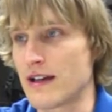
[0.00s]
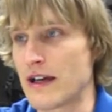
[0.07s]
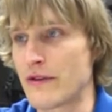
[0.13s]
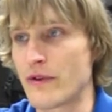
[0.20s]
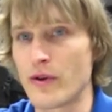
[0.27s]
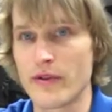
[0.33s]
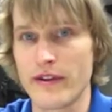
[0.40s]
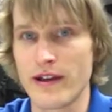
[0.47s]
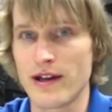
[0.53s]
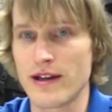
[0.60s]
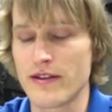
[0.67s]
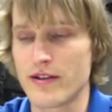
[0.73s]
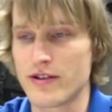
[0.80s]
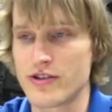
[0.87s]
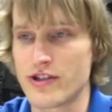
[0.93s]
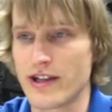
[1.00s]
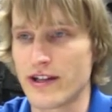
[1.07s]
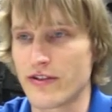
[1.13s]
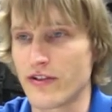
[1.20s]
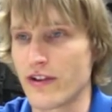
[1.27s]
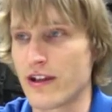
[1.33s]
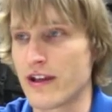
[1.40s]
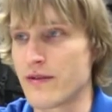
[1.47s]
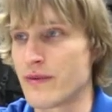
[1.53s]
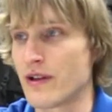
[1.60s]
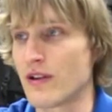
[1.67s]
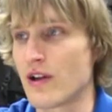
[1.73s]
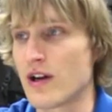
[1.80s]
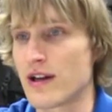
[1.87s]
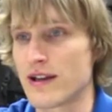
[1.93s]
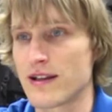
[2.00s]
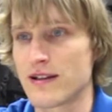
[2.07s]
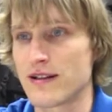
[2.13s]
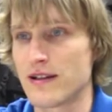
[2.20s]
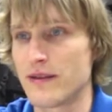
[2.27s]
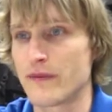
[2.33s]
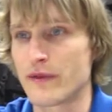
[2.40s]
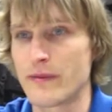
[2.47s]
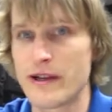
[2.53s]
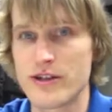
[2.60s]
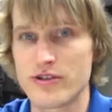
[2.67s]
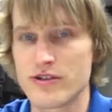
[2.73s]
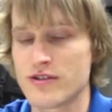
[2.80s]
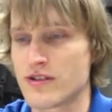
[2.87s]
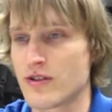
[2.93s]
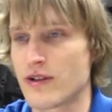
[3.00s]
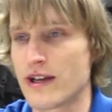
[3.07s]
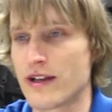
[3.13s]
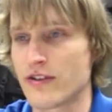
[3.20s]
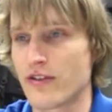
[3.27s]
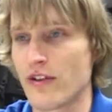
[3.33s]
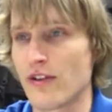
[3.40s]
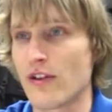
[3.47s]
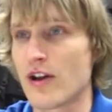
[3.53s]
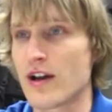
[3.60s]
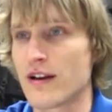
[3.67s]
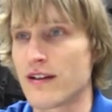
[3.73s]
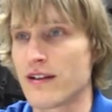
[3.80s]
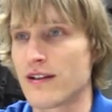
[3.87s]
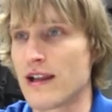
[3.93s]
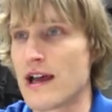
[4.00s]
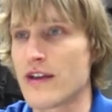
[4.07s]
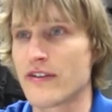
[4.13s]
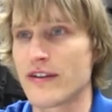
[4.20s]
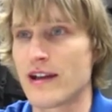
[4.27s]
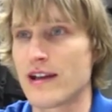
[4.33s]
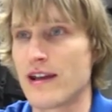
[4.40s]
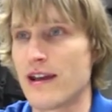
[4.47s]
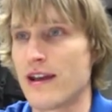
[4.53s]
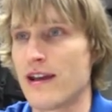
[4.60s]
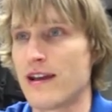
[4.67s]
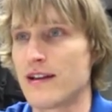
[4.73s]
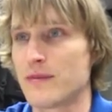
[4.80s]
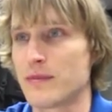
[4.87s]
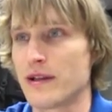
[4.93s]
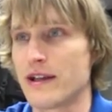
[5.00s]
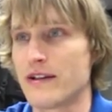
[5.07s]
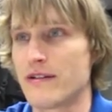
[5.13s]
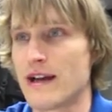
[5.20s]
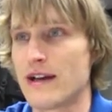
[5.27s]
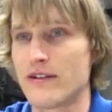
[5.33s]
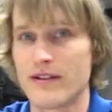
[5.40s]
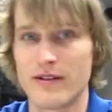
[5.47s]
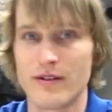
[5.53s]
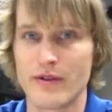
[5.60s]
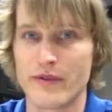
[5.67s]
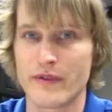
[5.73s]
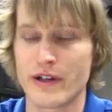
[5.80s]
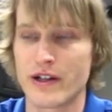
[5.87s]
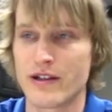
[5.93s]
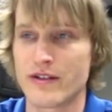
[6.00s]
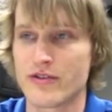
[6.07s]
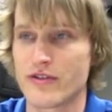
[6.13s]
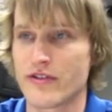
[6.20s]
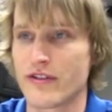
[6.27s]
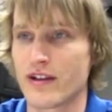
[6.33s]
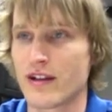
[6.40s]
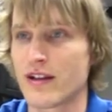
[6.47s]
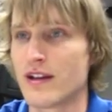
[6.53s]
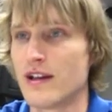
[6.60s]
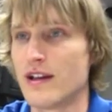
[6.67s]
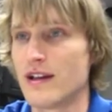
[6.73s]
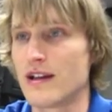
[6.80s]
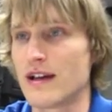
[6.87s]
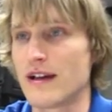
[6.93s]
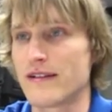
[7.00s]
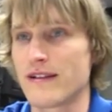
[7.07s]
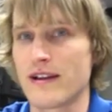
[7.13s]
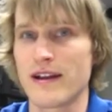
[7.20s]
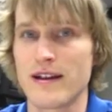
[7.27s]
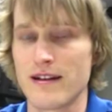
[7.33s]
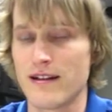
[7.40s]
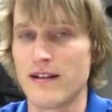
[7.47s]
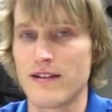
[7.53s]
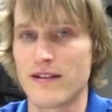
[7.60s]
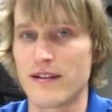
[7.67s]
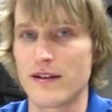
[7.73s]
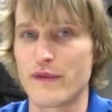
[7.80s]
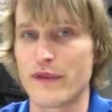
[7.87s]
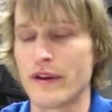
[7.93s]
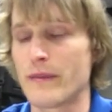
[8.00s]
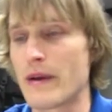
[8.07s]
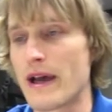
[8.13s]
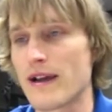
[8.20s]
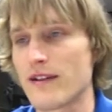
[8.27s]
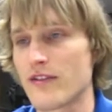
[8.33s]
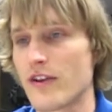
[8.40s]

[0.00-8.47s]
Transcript: wrote the author, and she actually gave me login information, so I actually logged in last night and played around, and it was very interesting to get instant feedback.